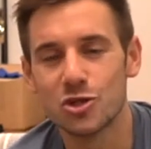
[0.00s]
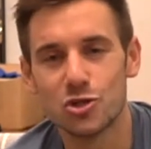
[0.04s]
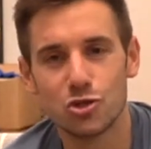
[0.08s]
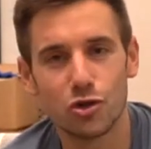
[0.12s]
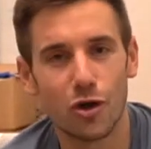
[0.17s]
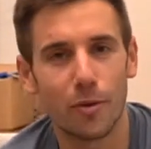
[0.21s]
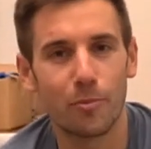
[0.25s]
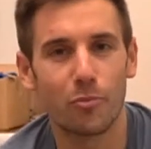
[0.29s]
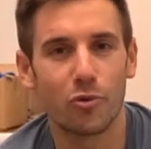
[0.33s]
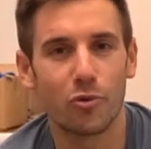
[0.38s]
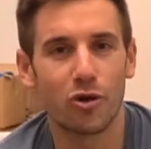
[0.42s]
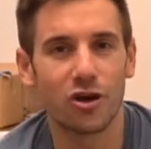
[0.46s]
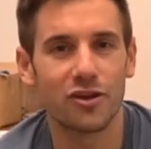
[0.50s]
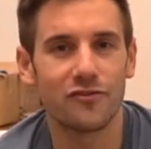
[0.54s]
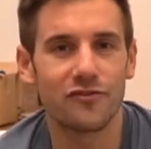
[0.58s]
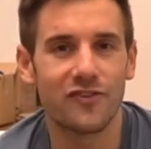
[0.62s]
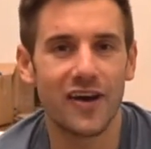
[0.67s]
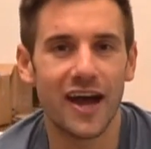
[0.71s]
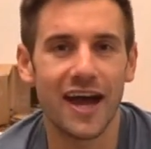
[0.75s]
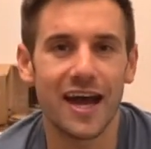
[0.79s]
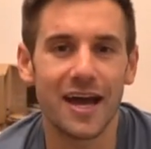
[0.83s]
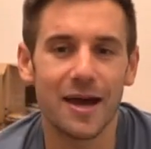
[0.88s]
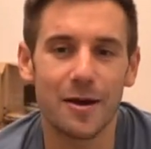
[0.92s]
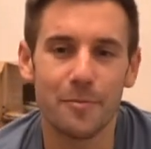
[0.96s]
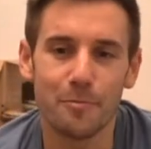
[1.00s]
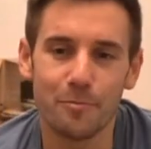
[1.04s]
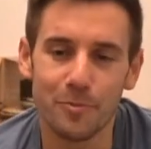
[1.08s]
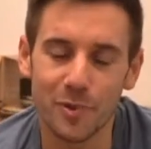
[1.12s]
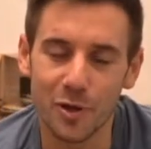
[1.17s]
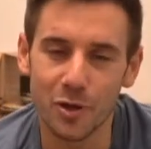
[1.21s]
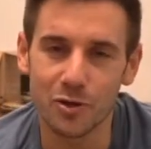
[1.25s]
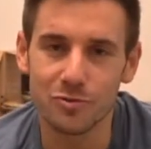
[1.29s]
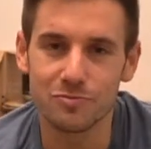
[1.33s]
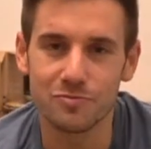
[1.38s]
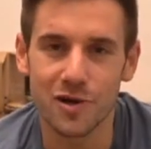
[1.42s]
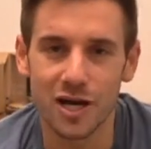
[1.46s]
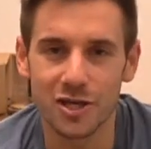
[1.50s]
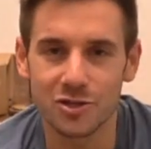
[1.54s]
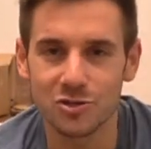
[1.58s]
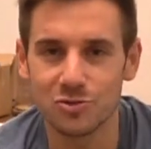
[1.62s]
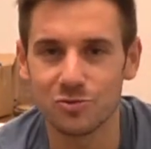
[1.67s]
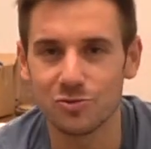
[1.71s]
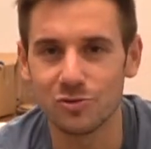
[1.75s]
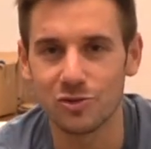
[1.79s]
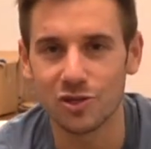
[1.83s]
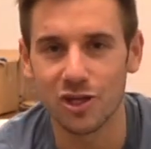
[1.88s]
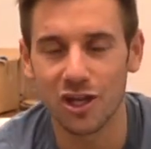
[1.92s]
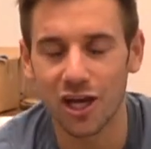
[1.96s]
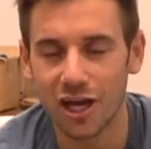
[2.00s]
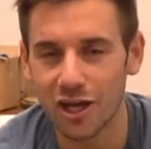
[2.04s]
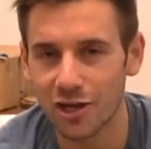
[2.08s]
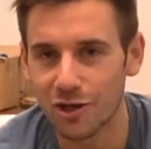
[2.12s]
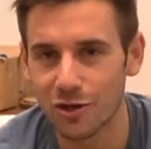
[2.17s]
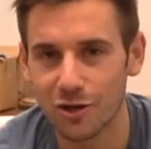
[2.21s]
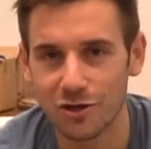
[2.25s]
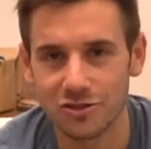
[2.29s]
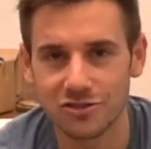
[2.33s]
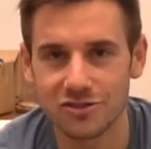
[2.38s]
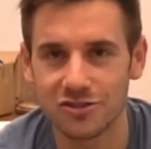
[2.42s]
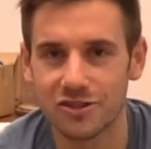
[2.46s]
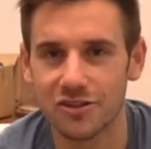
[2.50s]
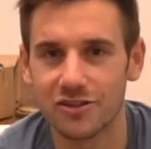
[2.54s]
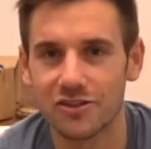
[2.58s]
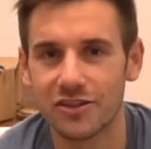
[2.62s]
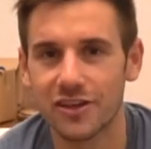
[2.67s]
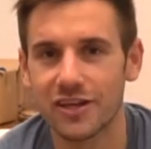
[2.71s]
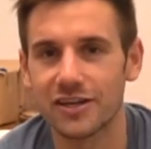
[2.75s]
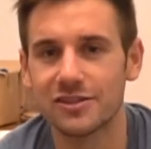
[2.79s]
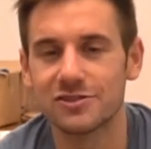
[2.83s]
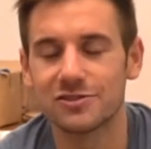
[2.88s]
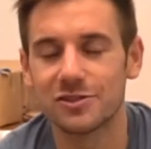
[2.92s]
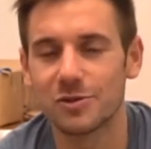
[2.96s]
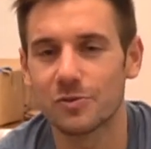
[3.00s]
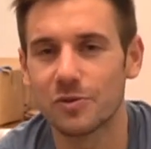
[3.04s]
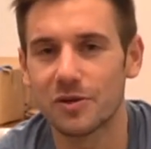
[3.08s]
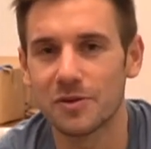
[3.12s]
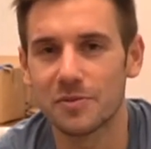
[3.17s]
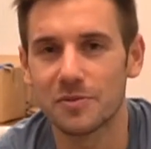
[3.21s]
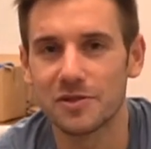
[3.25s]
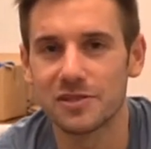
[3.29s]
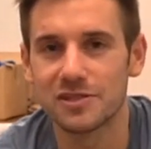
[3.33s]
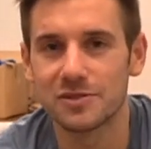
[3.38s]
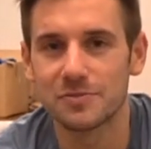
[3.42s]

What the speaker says: drop body fat, build muscle, learn lots of the things that we've been